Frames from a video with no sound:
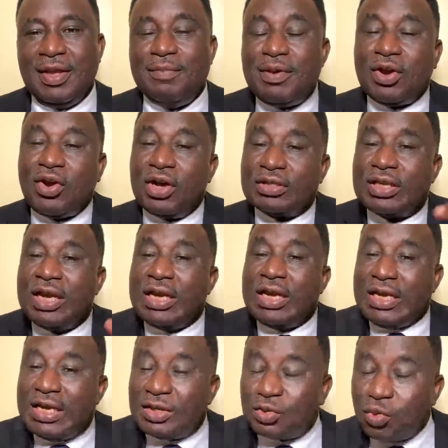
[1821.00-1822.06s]
Because
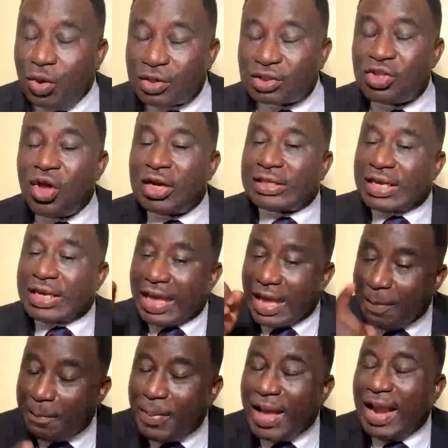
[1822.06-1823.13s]
it was not
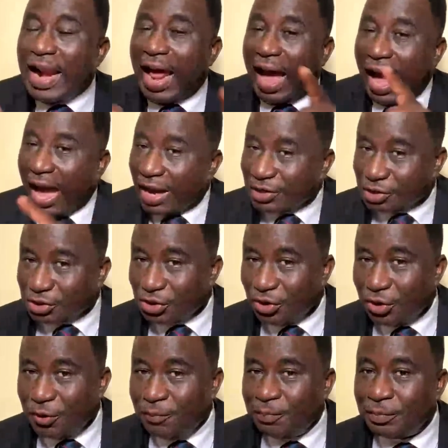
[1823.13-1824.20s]
Abel's
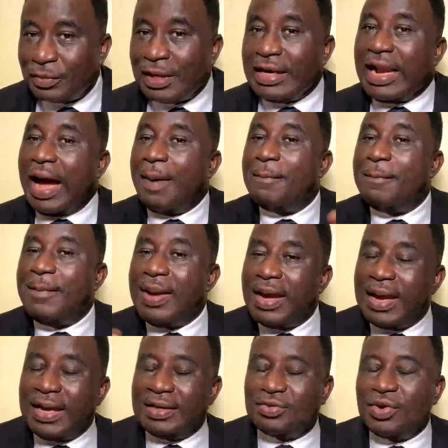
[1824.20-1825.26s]
action that made,
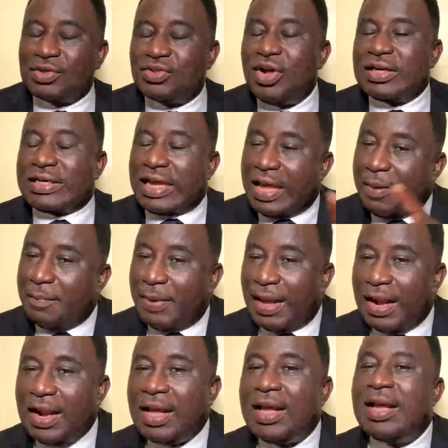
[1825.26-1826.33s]
it was not
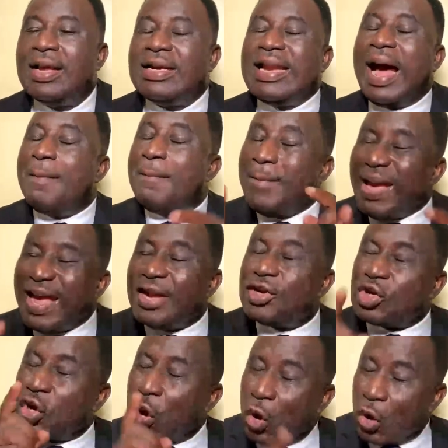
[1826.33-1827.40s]
Abel that
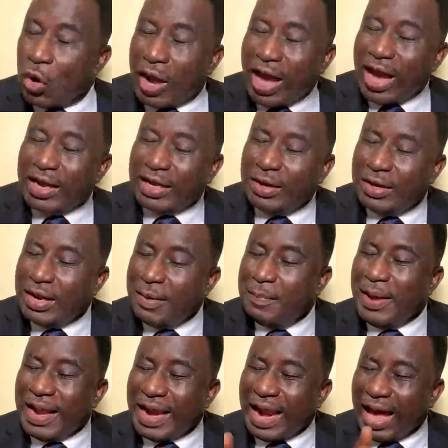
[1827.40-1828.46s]
made God,
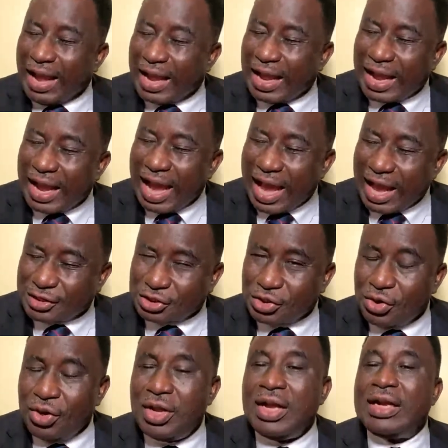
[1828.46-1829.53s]
Abel's
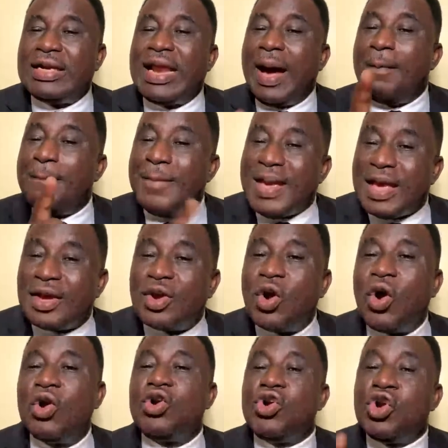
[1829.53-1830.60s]
action that made
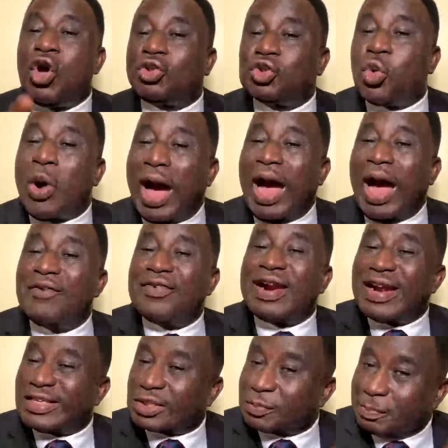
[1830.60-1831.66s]
God not to have
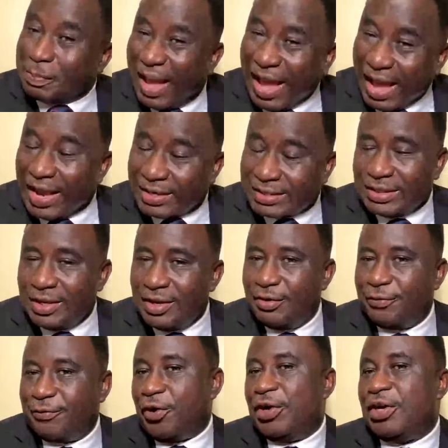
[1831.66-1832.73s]
respect
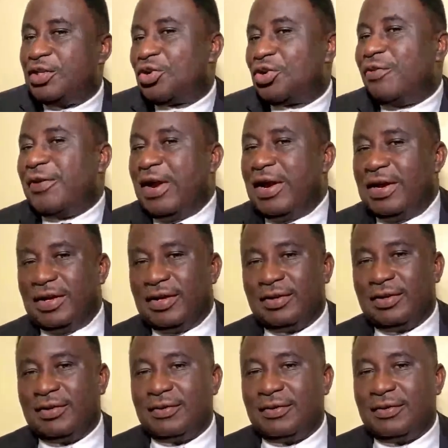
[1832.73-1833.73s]
for his offering.